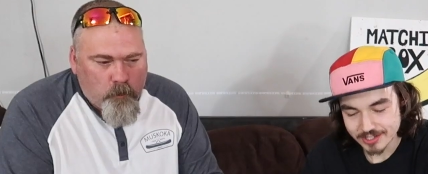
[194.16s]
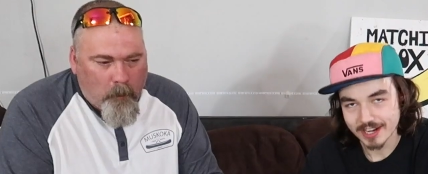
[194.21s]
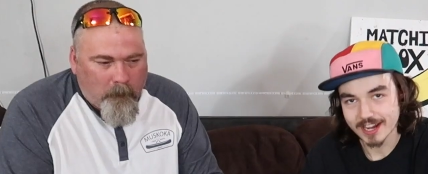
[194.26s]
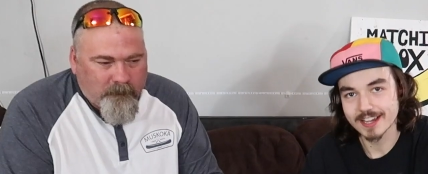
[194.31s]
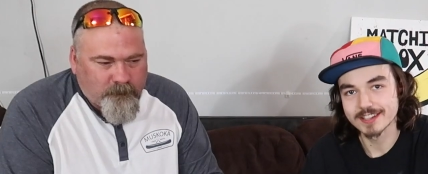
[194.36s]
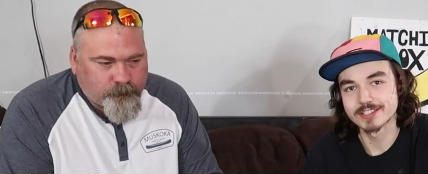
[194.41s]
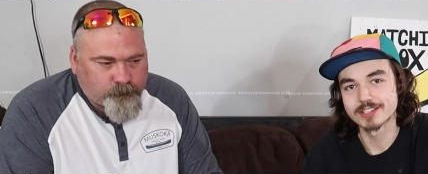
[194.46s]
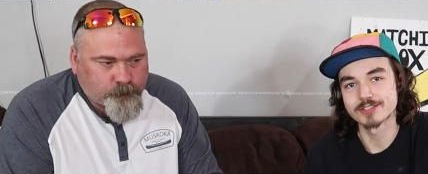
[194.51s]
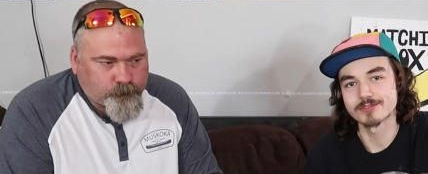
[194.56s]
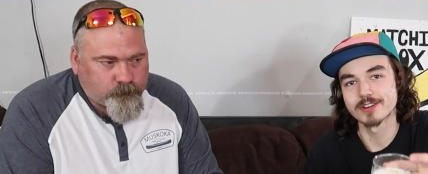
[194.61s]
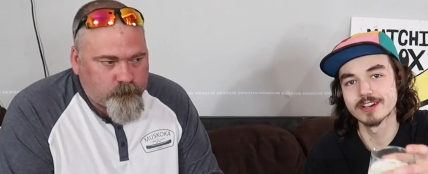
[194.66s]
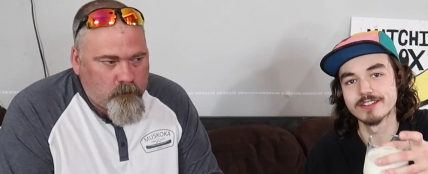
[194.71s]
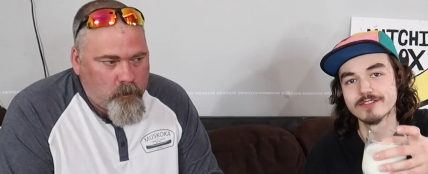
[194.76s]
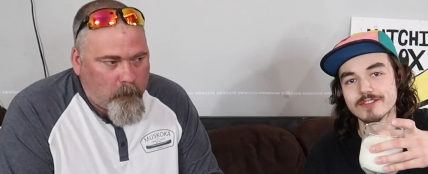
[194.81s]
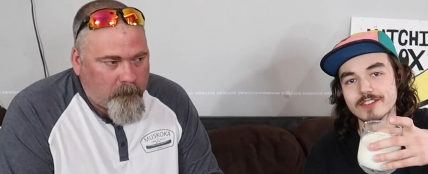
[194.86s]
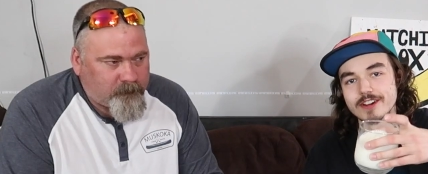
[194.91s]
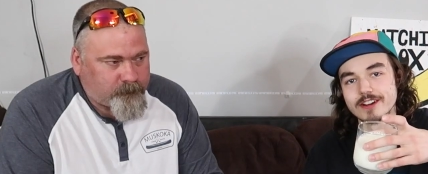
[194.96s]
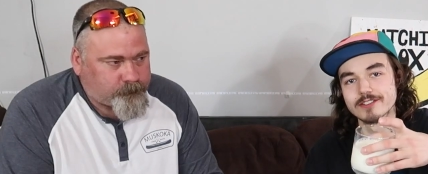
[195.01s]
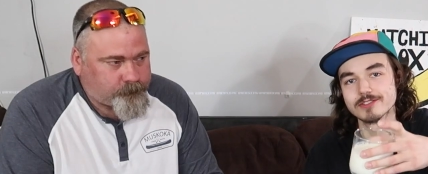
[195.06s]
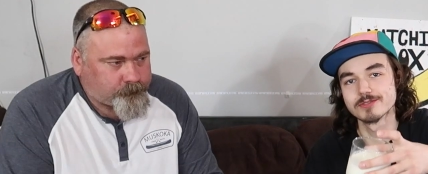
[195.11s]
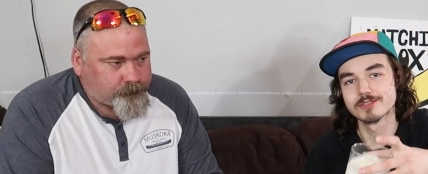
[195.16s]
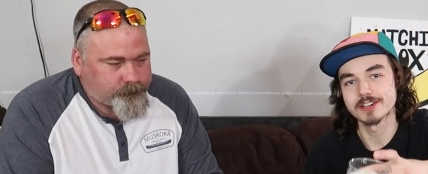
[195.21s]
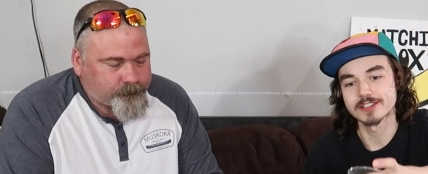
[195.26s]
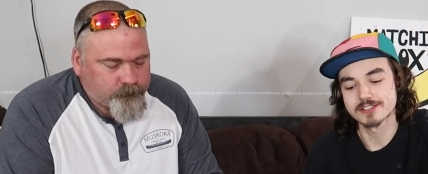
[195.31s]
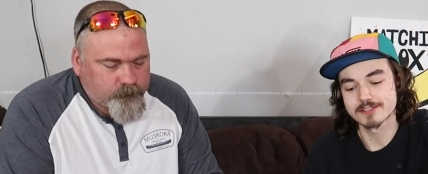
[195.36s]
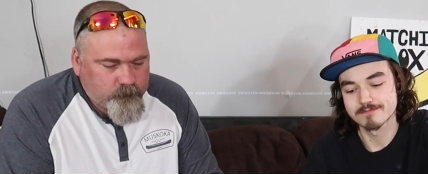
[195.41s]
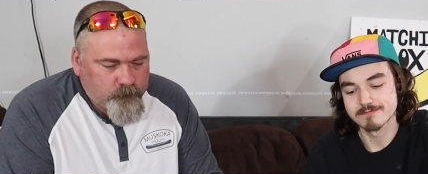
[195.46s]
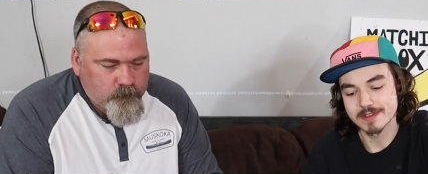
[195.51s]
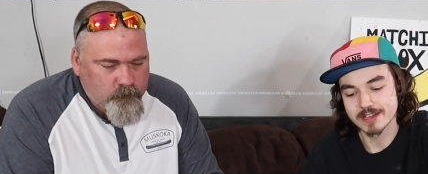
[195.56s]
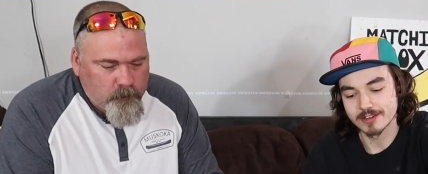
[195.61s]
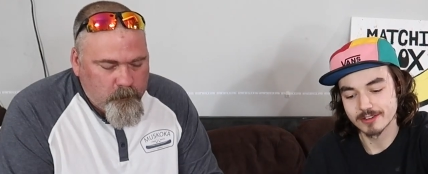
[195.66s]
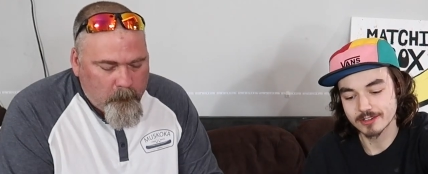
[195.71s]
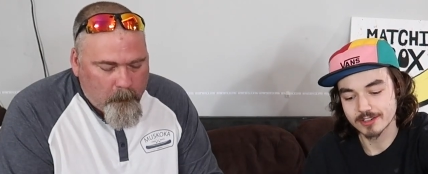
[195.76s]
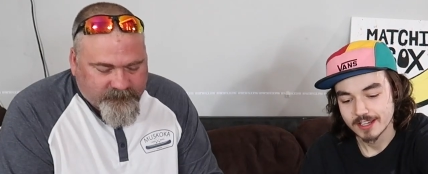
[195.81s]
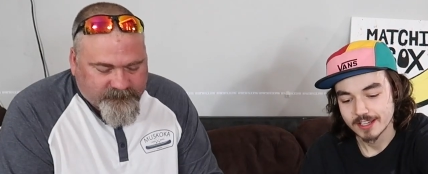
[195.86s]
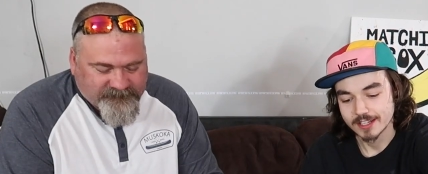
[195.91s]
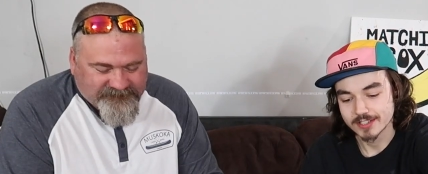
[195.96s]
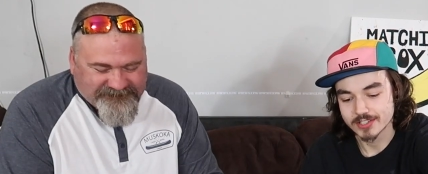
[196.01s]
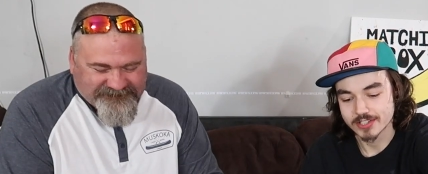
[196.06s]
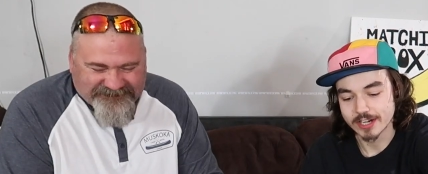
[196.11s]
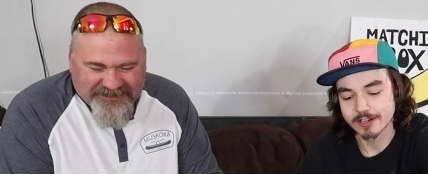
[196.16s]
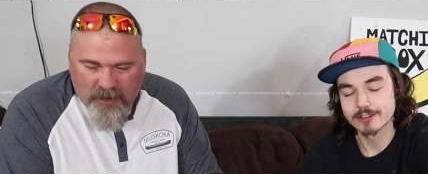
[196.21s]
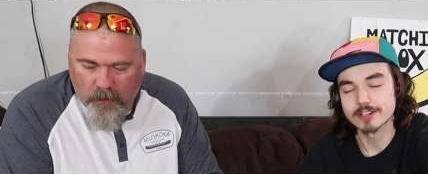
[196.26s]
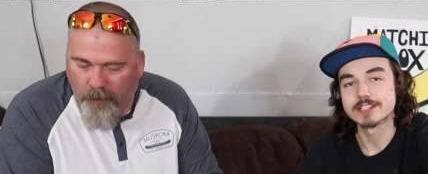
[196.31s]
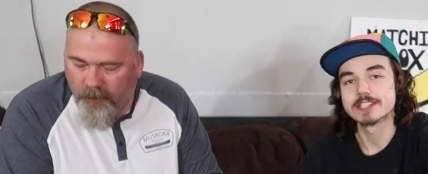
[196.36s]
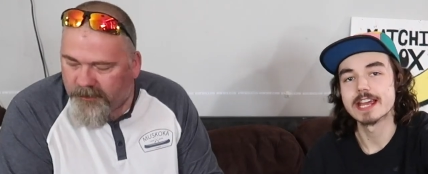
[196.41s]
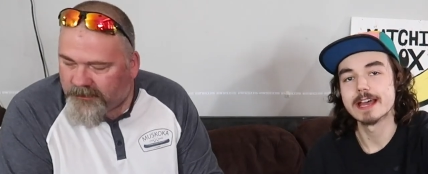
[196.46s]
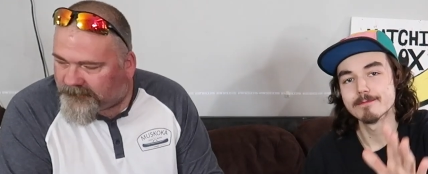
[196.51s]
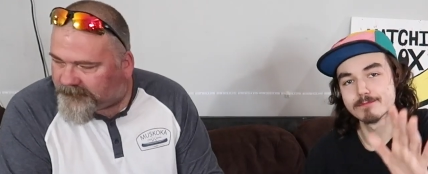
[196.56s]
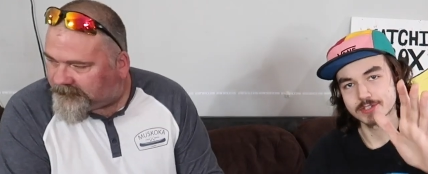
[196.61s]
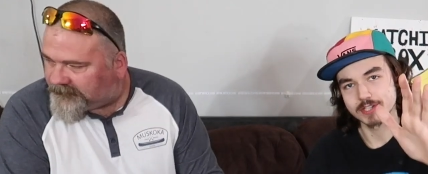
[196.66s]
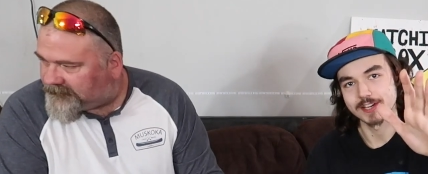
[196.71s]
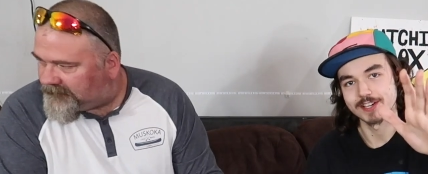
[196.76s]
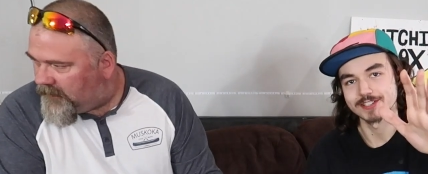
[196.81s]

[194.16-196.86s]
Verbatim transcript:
Speaker 1: So guys, it's right in front of us. We got some milk. It's there to tempt